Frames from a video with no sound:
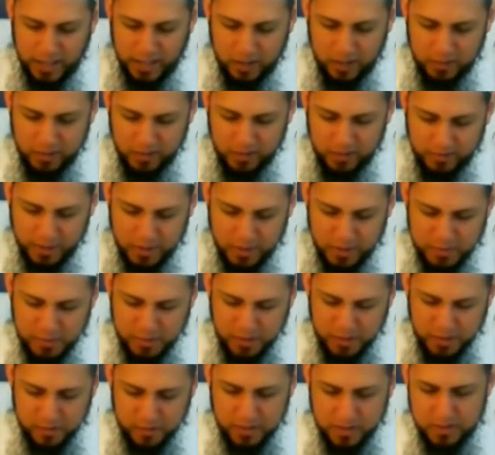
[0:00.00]
and how He
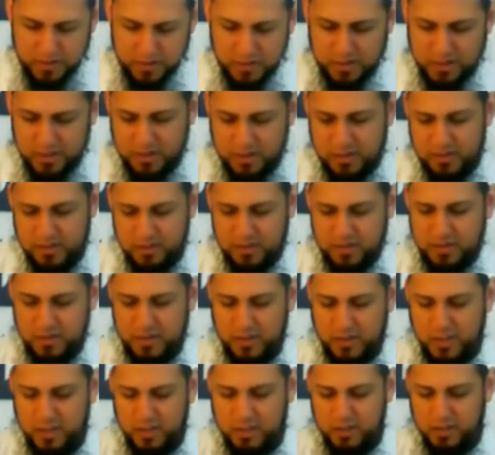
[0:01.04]
fixed mountains
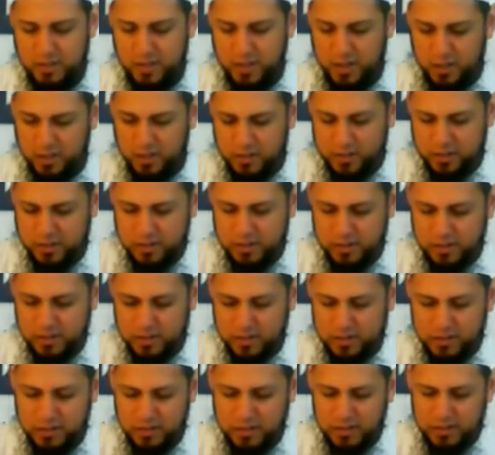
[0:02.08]
into the earth,
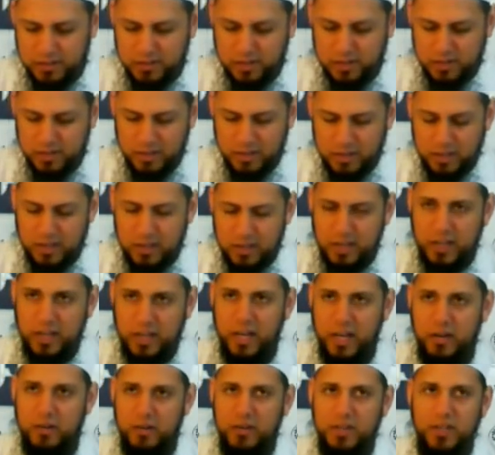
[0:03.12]
and
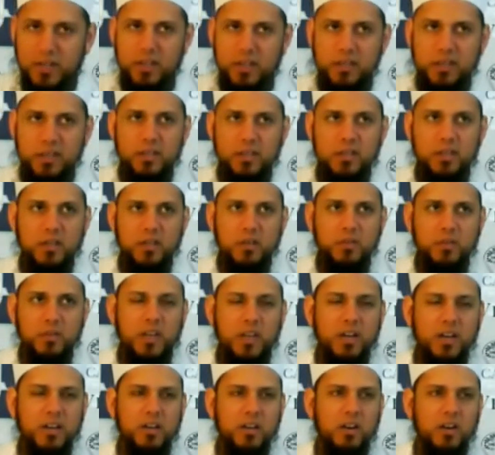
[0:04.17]
how He
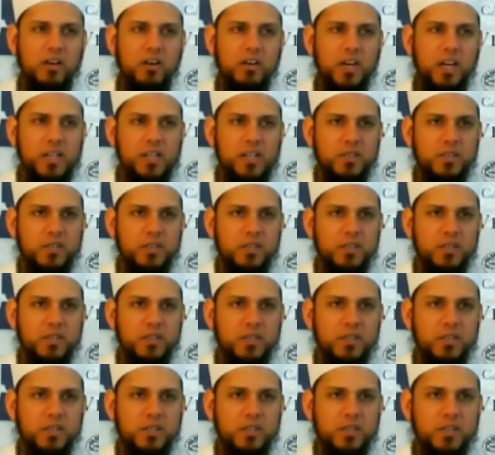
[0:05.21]
created all kinds of
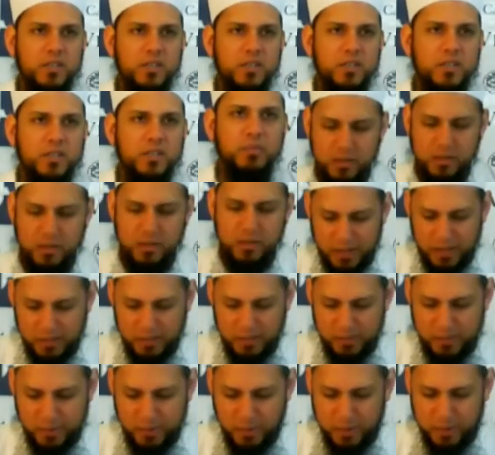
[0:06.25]
things and
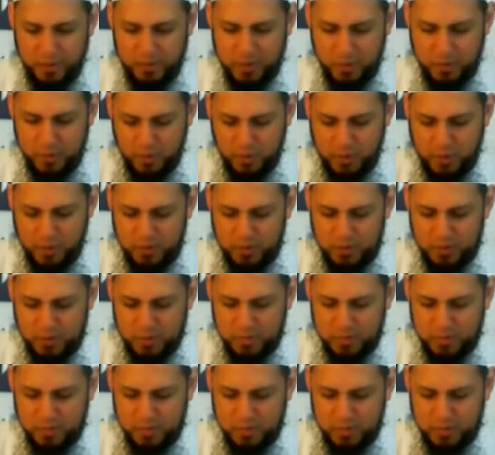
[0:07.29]
throughout the world,